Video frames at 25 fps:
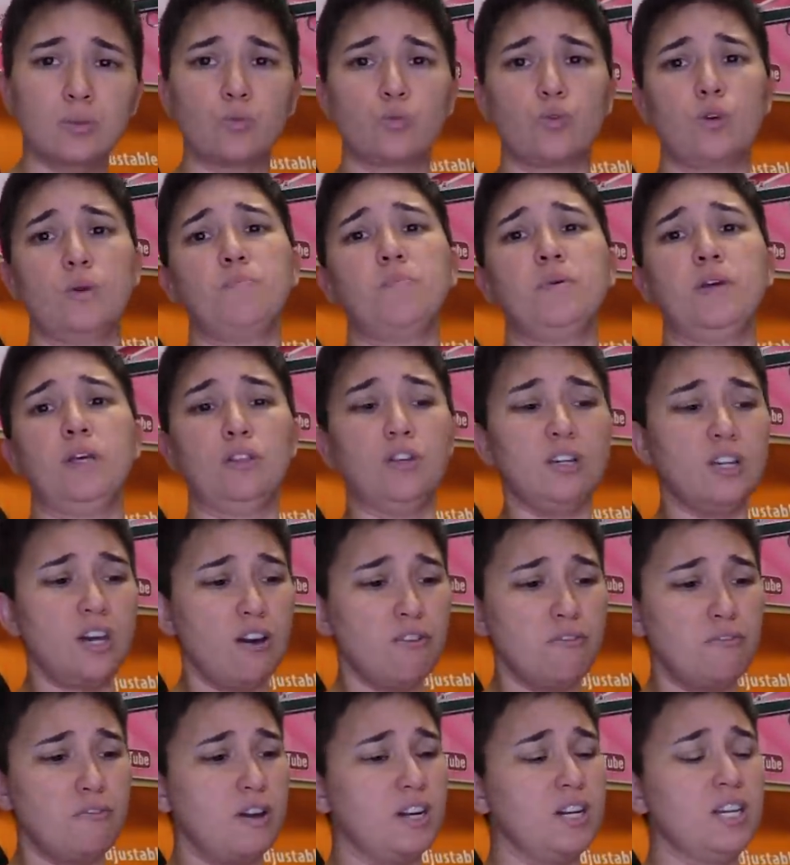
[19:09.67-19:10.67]
Look
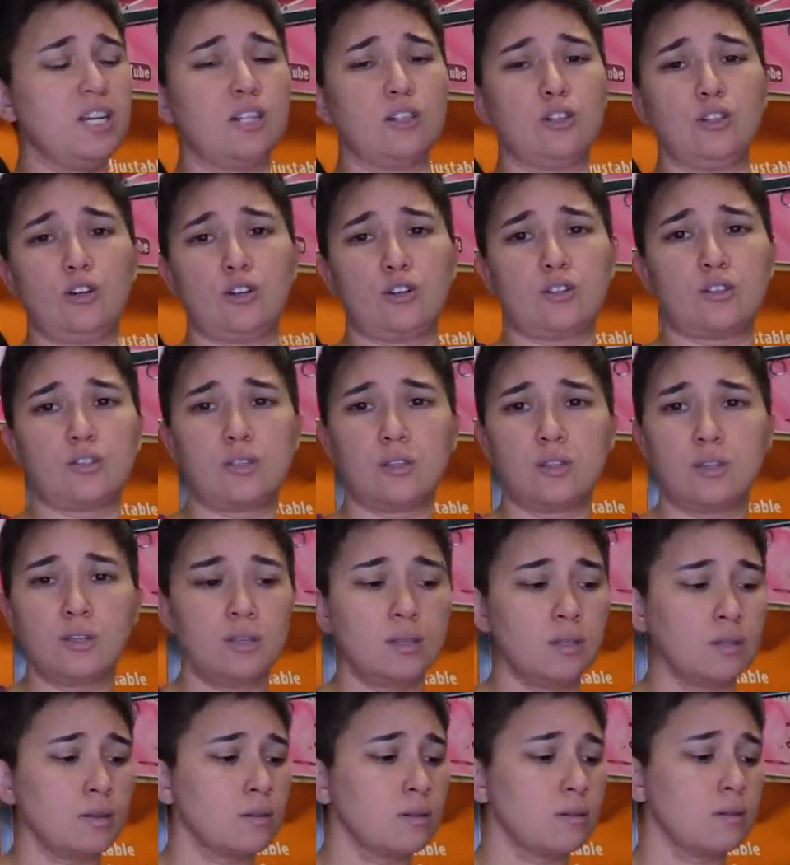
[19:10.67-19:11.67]
how funny it looks.
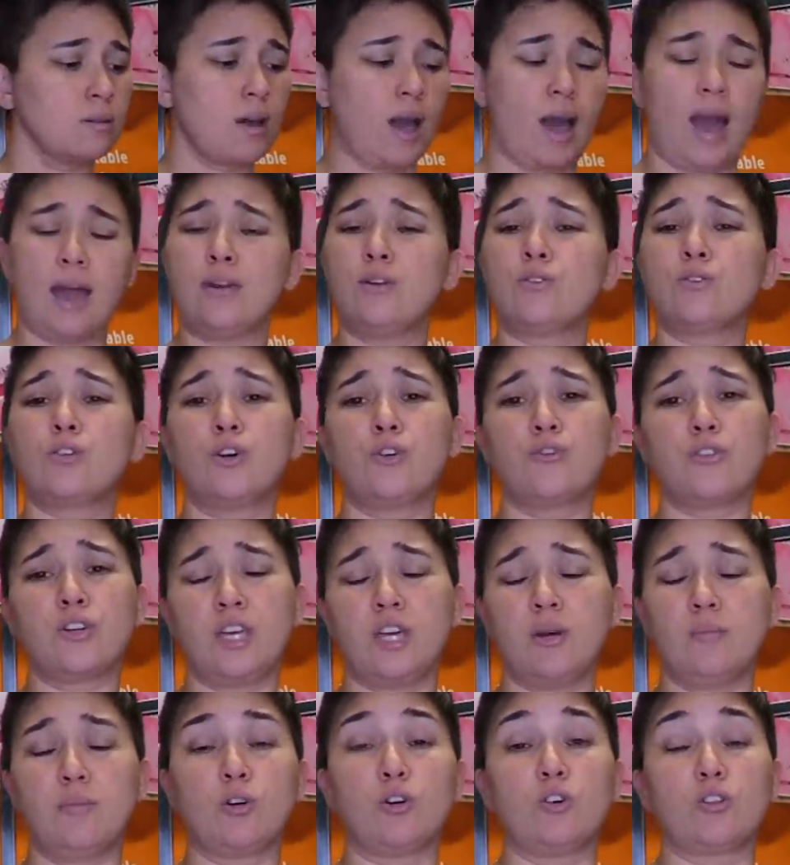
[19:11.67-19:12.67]
I don't know the
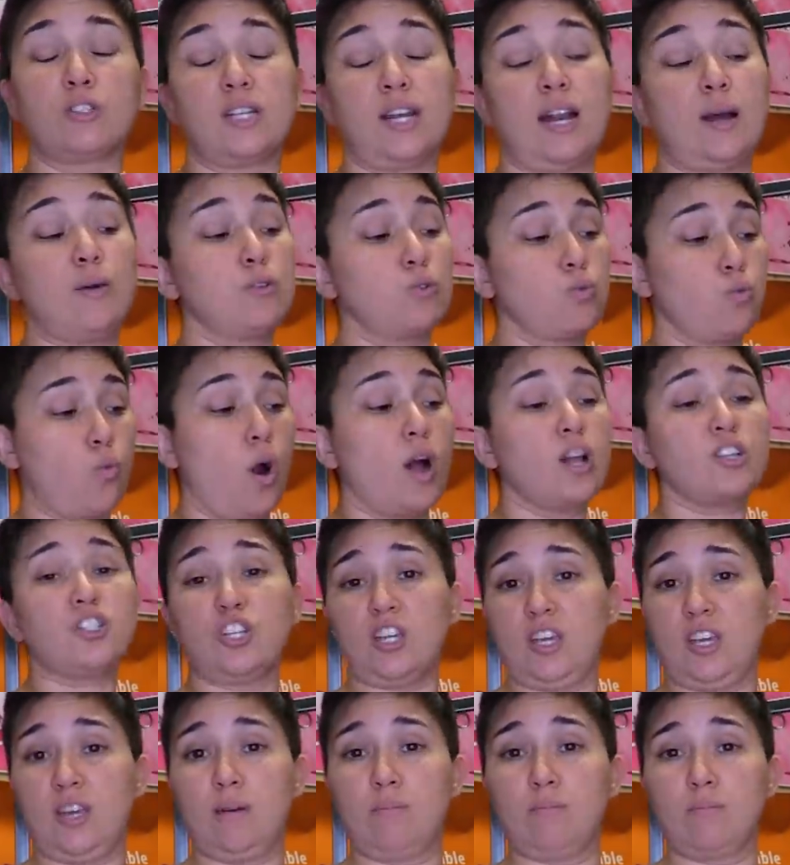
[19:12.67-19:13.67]
chemicals, and I was
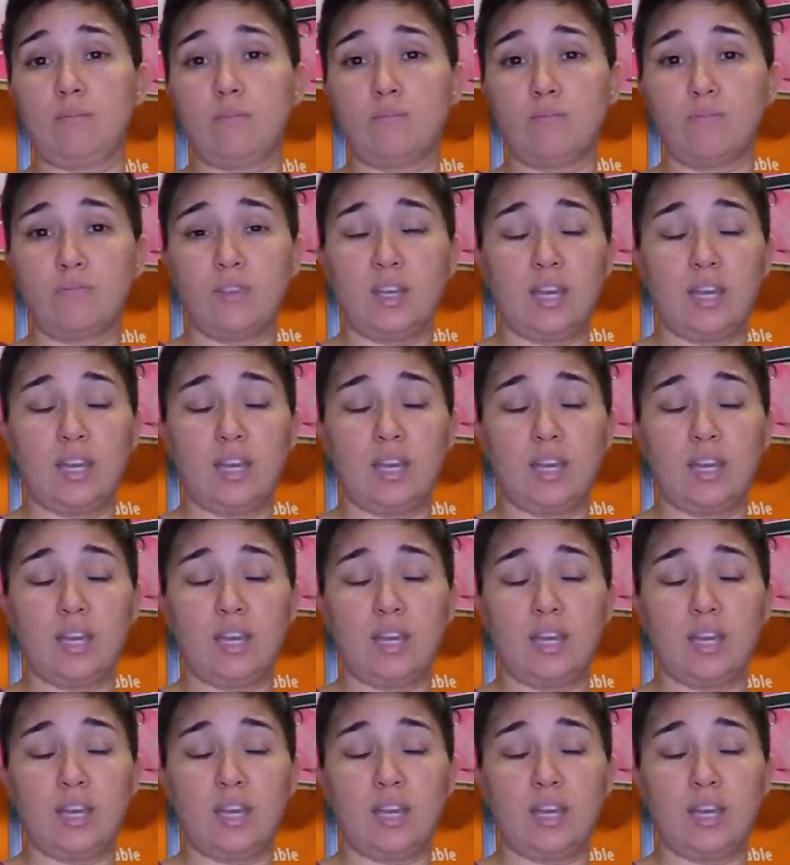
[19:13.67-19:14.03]
watching him,